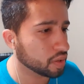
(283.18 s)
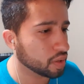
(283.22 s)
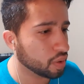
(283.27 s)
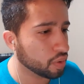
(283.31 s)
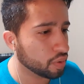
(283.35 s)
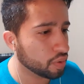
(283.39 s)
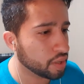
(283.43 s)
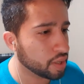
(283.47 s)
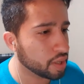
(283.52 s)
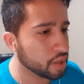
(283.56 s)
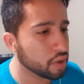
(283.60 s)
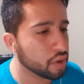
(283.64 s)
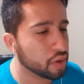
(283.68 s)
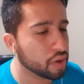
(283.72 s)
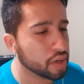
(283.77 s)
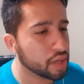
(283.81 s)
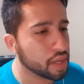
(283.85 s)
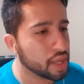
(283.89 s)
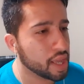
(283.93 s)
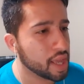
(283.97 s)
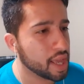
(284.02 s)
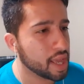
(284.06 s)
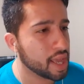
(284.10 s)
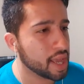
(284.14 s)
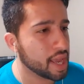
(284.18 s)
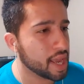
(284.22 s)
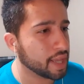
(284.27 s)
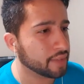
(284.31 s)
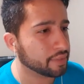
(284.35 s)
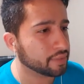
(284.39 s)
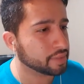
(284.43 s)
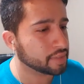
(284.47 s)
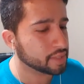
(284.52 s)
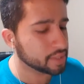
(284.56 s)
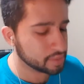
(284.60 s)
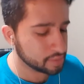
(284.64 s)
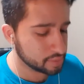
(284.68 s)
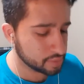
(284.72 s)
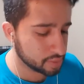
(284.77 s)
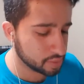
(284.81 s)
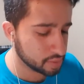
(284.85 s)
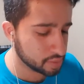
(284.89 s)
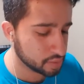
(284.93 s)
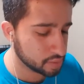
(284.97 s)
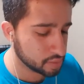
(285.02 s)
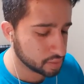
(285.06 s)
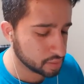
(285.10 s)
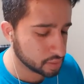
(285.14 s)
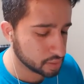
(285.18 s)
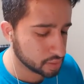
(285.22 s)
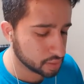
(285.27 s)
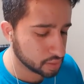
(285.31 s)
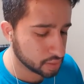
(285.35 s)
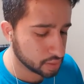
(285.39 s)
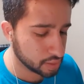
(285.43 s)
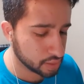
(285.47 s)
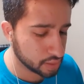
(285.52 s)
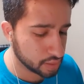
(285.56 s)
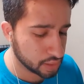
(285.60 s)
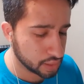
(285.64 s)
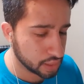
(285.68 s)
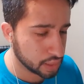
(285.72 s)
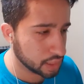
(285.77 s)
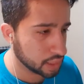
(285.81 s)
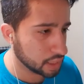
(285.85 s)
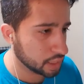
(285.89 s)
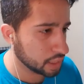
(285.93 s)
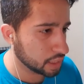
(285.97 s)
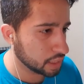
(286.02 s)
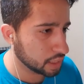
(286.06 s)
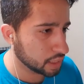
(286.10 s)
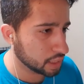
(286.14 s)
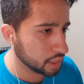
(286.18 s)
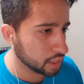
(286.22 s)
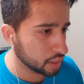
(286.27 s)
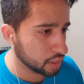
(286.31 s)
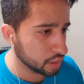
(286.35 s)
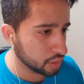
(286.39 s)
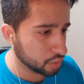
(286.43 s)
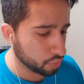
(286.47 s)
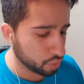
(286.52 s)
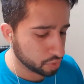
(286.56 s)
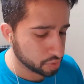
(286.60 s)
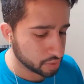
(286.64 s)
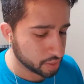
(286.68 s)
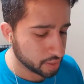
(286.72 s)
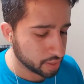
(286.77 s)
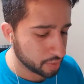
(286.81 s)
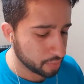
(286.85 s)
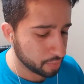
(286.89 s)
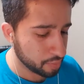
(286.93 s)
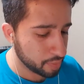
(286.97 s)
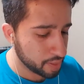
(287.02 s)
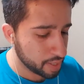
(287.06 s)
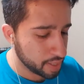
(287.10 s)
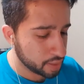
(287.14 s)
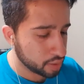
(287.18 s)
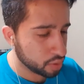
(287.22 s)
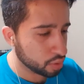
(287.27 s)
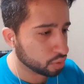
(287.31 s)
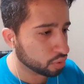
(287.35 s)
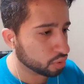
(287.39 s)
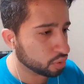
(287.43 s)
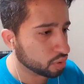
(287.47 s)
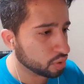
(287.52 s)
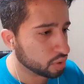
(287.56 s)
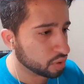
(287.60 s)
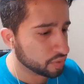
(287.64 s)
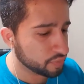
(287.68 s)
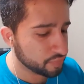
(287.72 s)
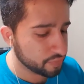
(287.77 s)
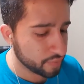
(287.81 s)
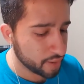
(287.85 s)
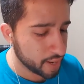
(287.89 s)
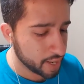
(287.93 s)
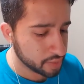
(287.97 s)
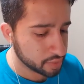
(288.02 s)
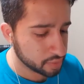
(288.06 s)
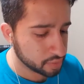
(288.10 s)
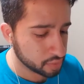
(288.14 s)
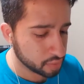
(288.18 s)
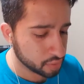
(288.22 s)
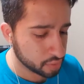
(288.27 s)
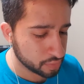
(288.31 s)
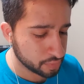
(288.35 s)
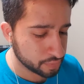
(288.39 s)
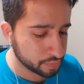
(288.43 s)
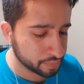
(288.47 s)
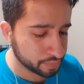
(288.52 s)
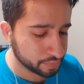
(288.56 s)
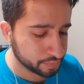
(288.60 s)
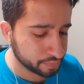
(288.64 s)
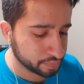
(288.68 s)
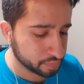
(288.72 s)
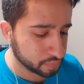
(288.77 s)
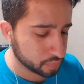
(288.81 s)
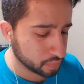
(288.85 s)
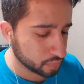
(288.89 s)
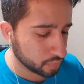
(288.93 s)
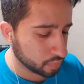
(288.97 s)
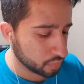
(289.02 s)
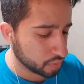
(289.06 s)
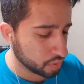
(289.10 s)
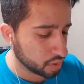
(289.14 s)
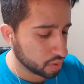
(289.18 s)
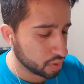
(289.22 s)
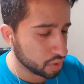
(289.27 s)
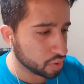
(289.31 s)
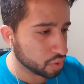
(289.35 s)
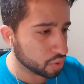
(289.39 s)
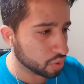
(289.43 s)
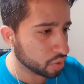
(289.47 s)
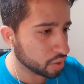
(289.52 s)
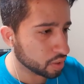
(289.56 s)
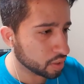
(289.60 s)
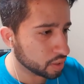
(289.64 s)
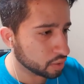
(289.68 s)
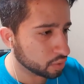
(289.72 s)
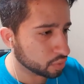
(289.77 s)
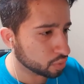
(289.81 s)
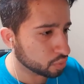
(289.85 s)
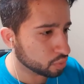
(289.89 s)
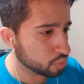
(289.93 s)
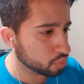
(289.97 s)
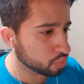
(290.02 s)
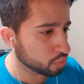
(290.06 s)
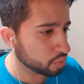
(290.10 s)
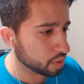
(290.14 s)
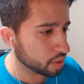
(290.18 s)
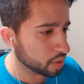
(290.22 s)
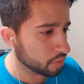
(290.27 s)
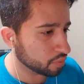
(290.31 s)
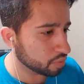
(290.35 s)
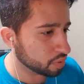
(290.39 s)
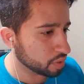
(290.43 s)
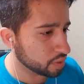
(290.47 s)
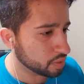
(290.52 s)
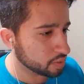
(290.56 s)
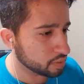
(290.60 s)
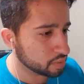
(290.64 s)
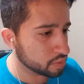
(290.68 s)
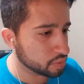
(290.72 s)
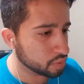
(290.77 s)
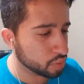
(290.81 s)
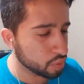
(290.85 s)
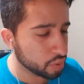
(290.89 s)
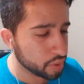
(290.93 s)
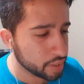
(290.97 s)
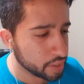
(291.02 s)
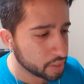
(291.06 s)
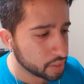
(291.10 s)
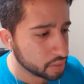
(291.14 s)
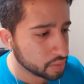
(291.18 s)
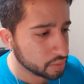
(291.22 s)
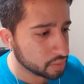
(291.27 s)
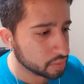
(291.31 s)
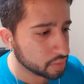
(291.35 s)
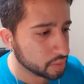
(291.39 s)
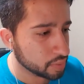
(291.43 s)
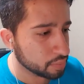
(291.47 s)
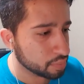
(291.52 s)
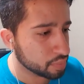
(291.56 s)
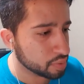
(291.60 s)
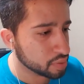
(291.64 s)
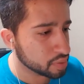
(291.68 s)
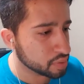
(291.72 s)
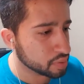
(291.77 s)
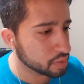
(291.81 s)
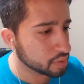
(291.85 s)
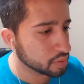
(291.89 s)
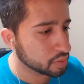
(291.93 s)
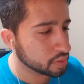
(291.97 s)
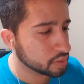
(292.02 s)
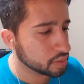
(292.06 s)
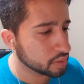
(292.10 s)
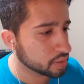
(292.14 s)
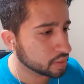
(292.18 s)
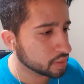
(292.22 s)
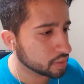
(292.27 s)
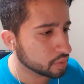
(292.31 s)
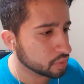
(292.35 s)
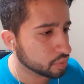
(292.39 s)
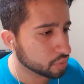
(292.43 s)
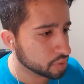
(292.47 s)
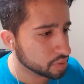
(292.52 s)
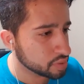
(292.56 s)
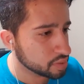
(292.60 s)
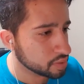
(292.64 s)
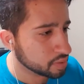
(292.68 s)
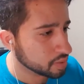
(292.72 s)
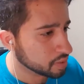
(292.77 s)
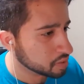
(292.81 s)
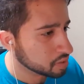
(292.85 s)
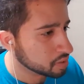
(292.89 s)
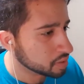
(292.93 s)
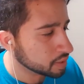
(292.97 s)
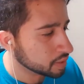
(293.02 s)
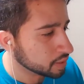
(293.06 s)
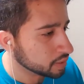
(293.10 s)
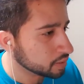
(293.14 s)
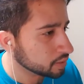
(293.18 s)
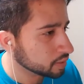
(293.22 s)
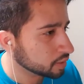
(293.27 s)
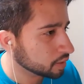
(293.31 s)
here, and this is what's gonna make you learn faster. You're gonna do whatever he's doing, the person who is teaching.